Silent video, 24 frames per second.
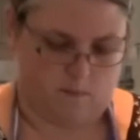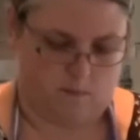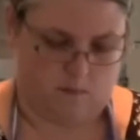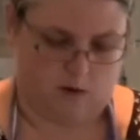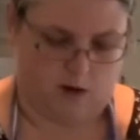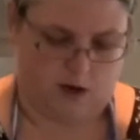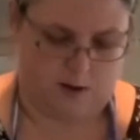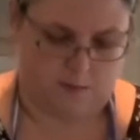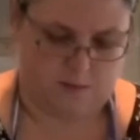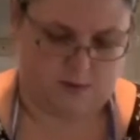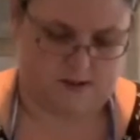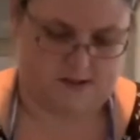
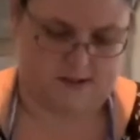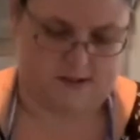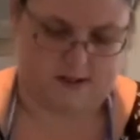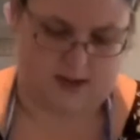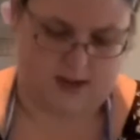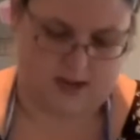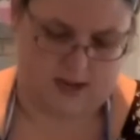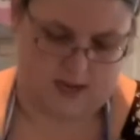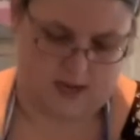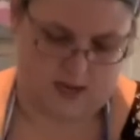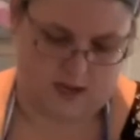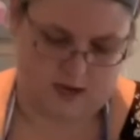I would
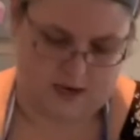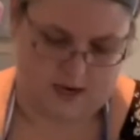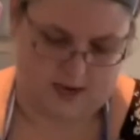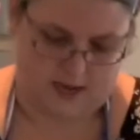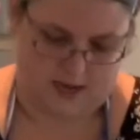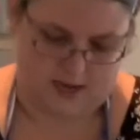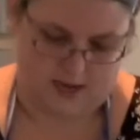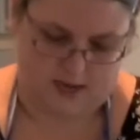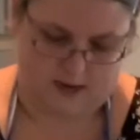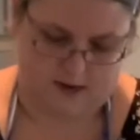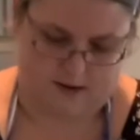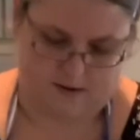say you
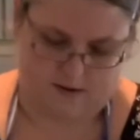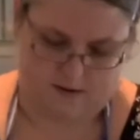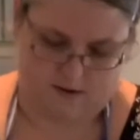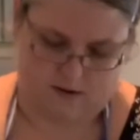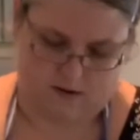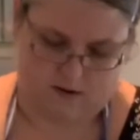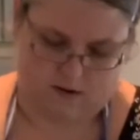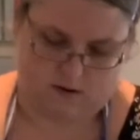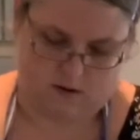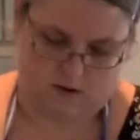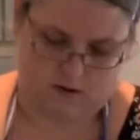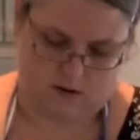need
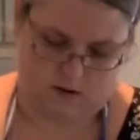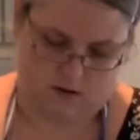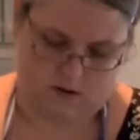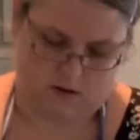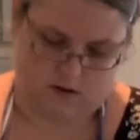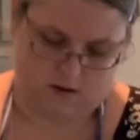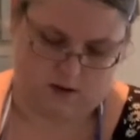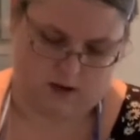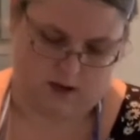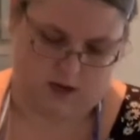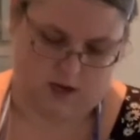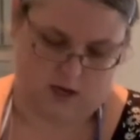
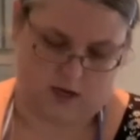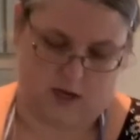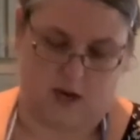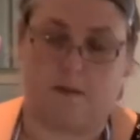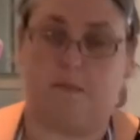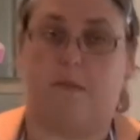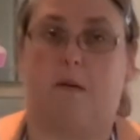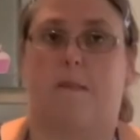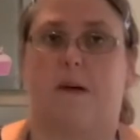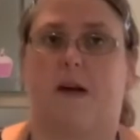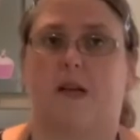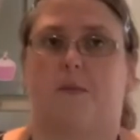a cup
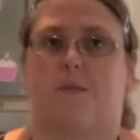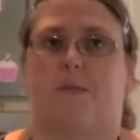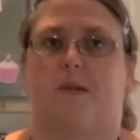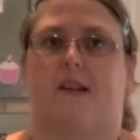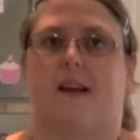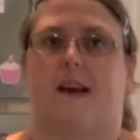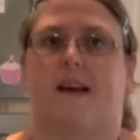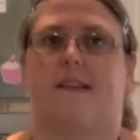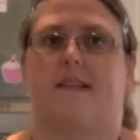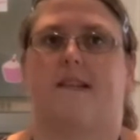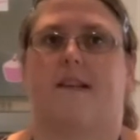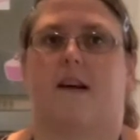of mashed
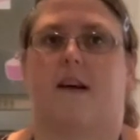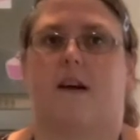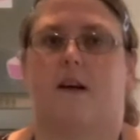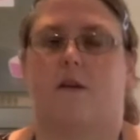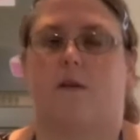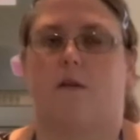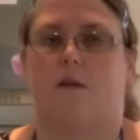potato